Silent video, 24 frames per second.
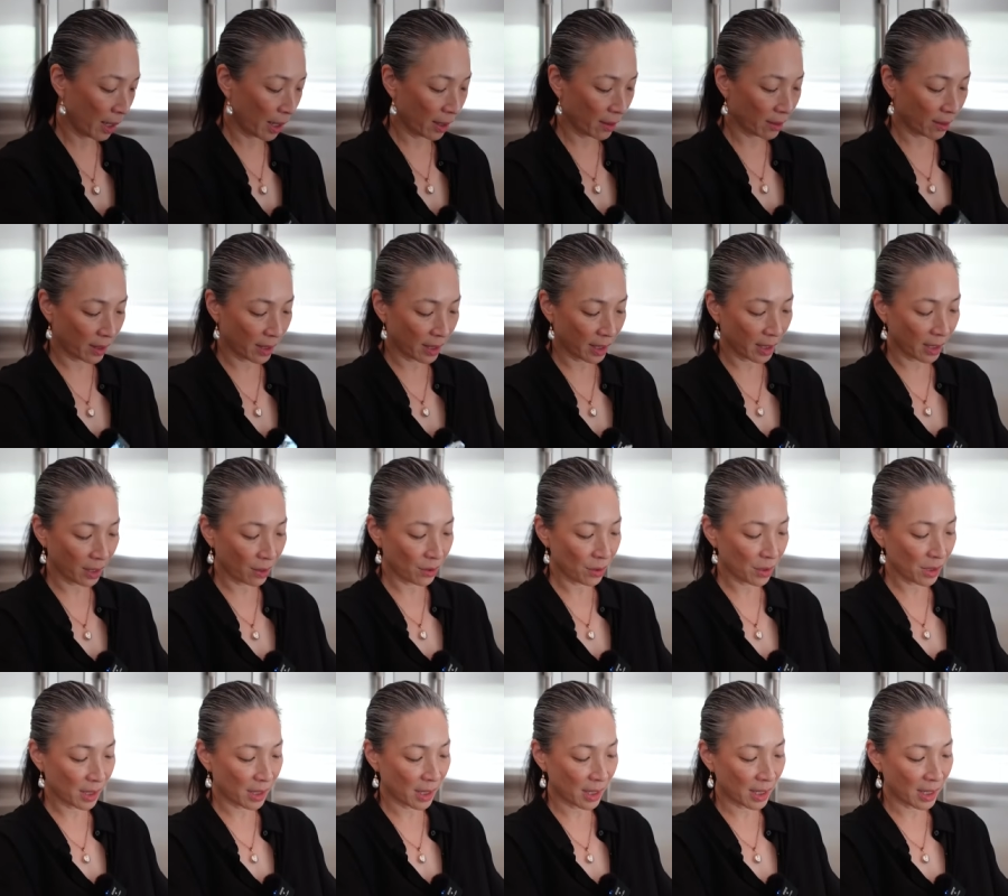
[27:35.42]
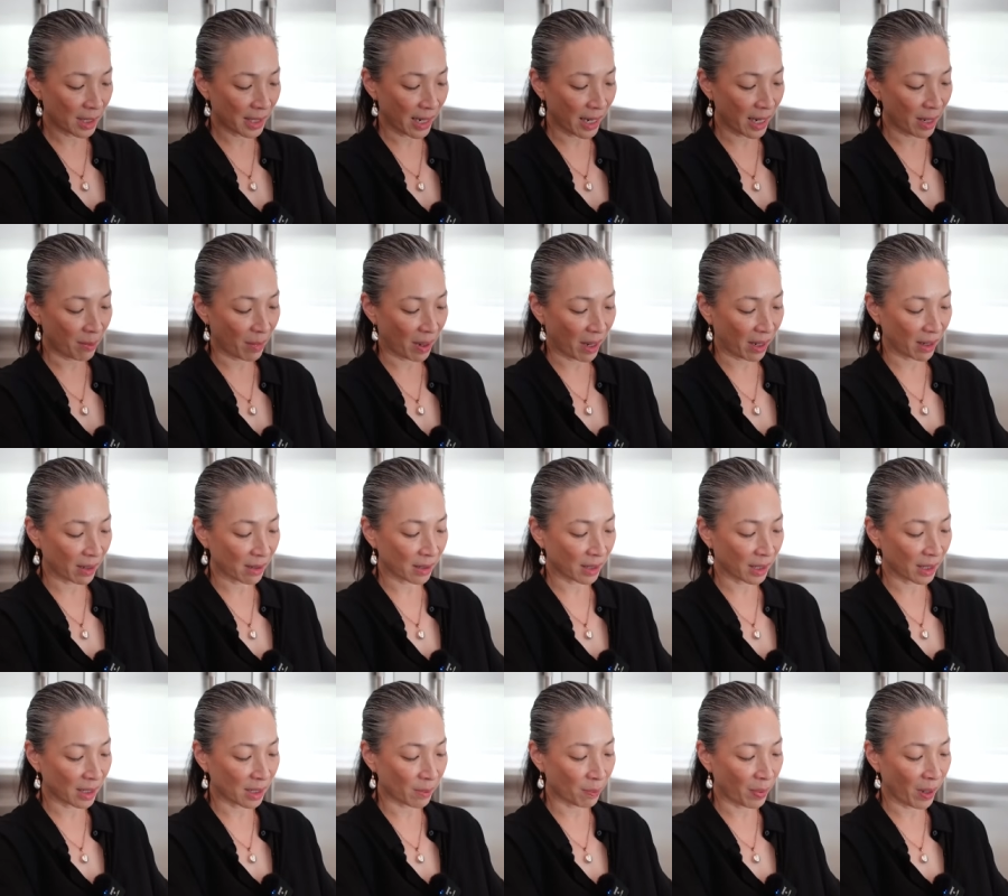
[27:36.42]
And then here's the day mask.
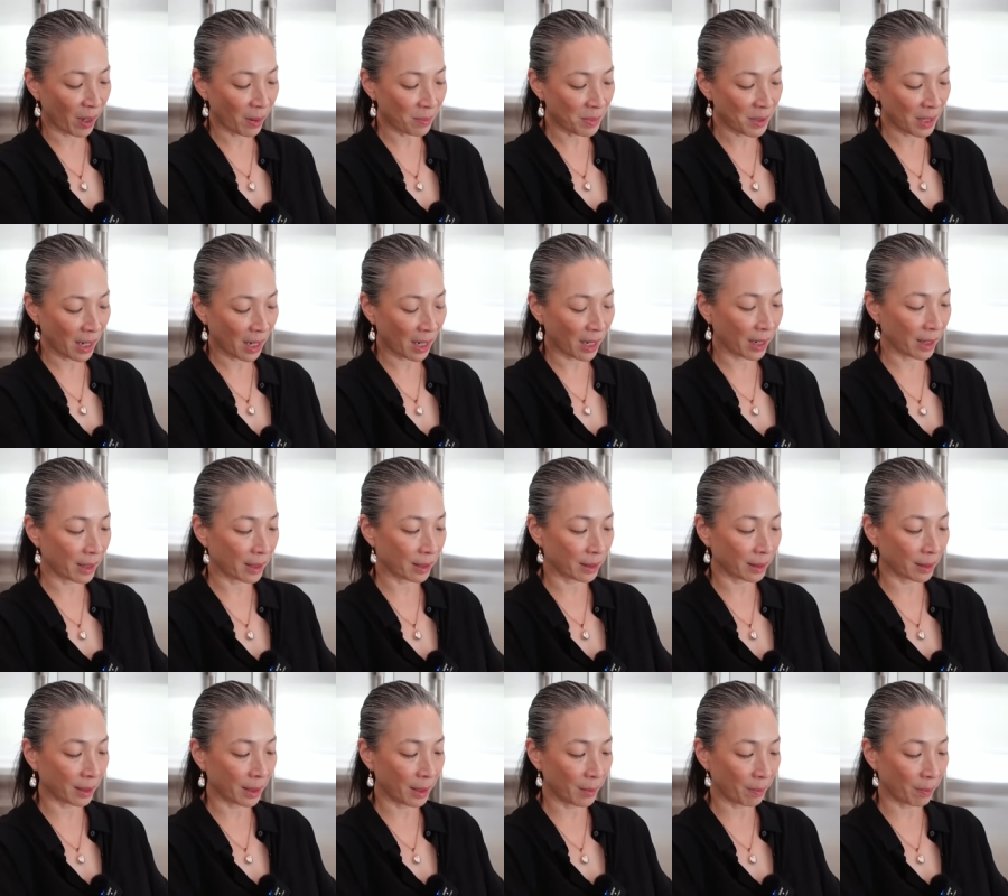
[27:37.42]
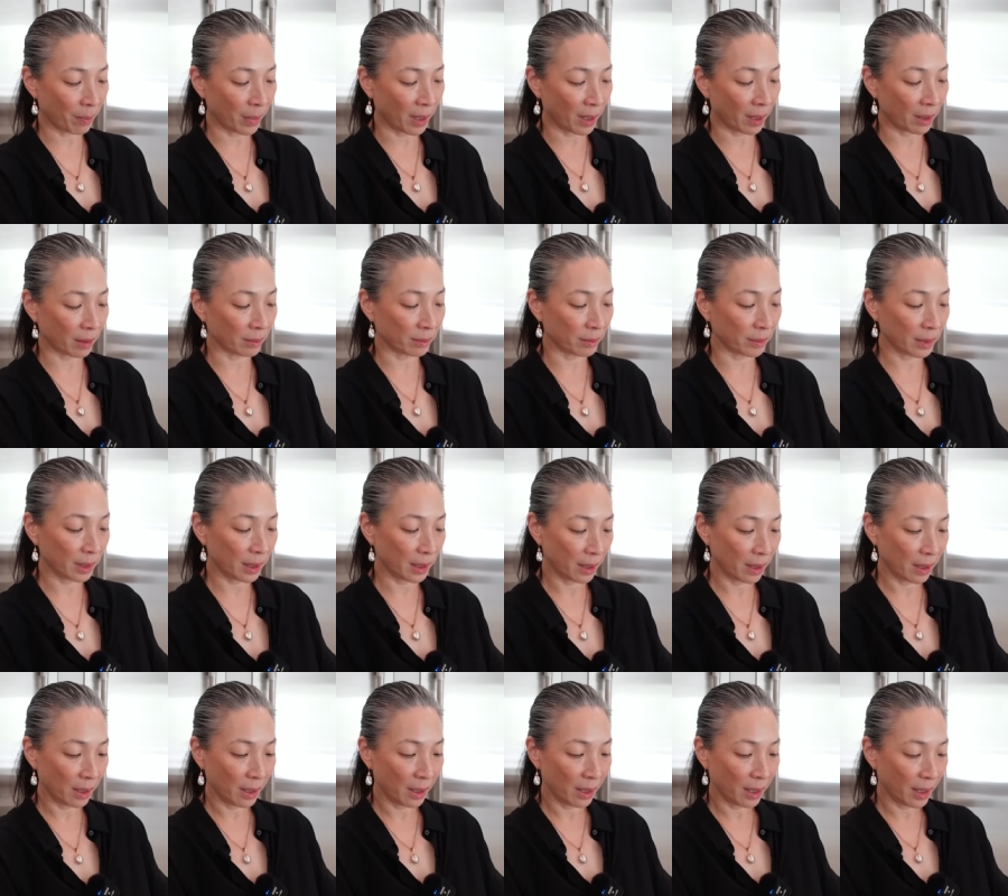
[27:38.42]
It's a peptide lip balm
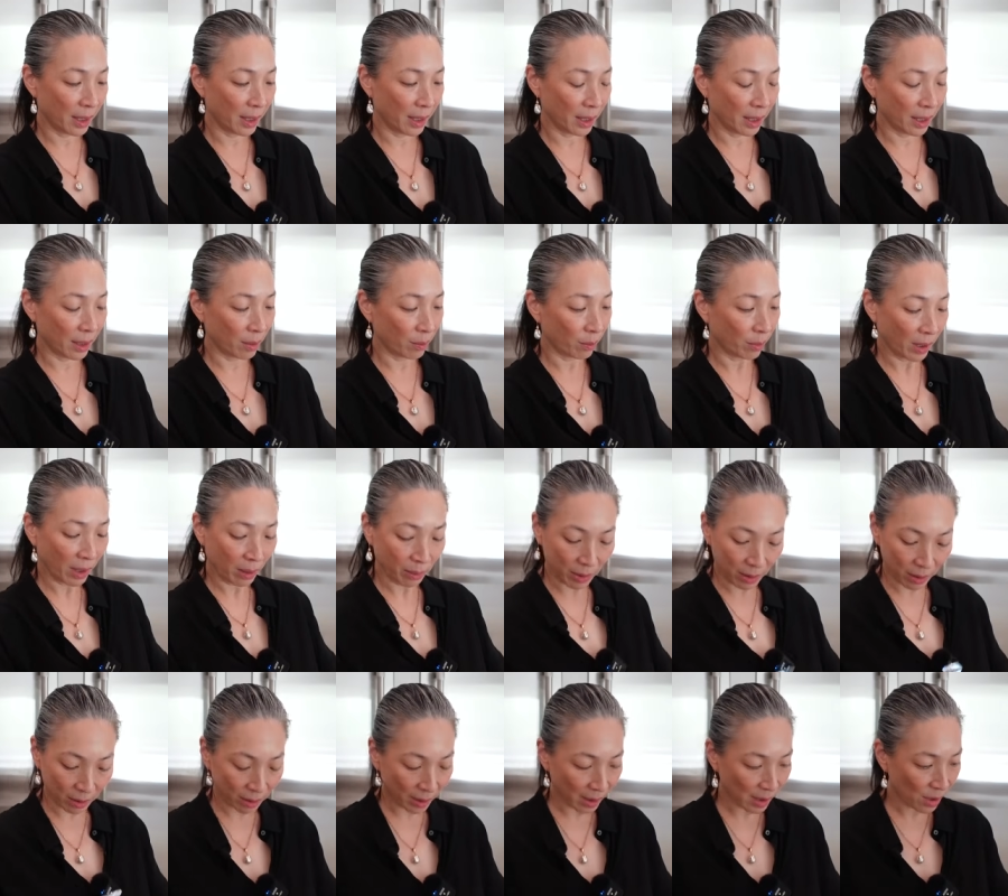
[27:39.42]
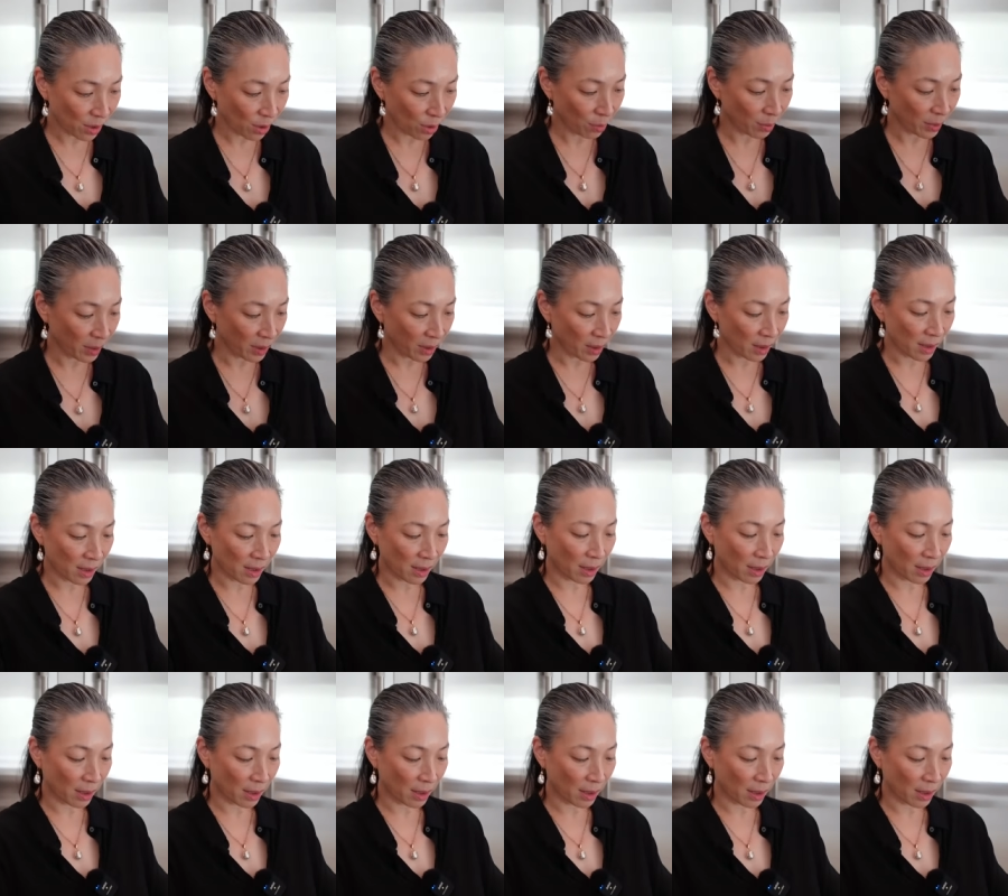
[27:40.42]
in bubble. Let's open this